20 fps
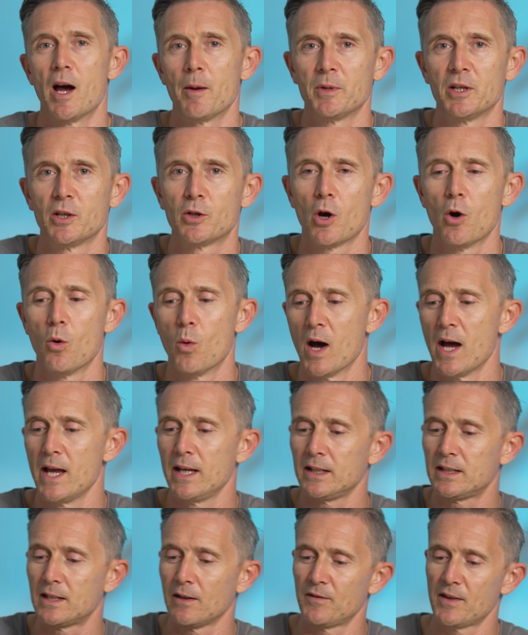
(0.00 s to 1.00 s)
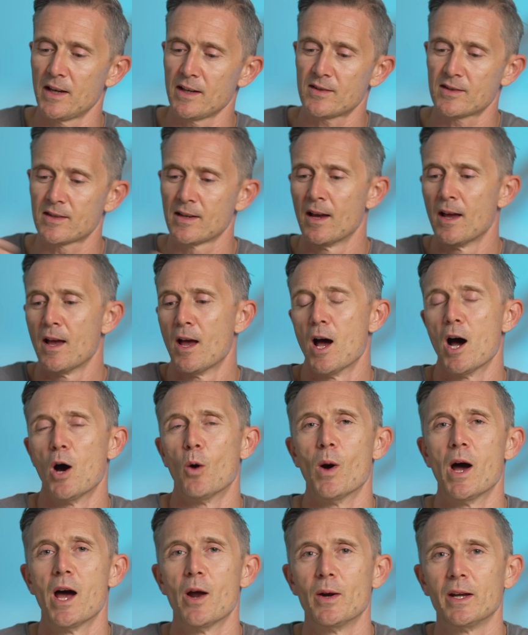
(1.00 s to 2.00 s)
I'm gonna go away, give this a
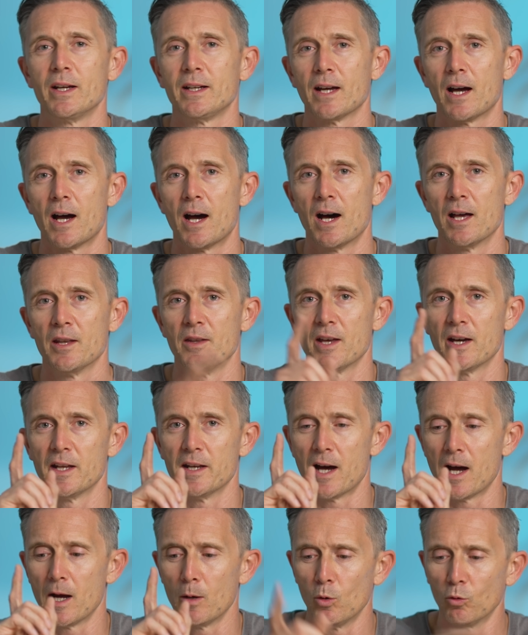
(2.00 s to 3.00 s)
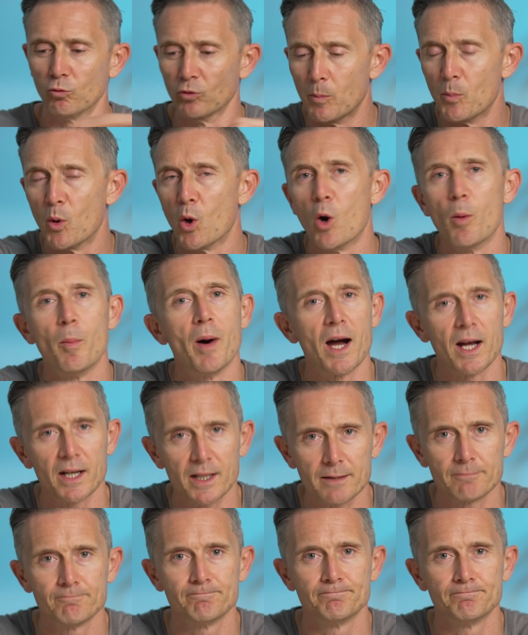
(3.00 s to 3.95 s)
wearing, and then I will report back.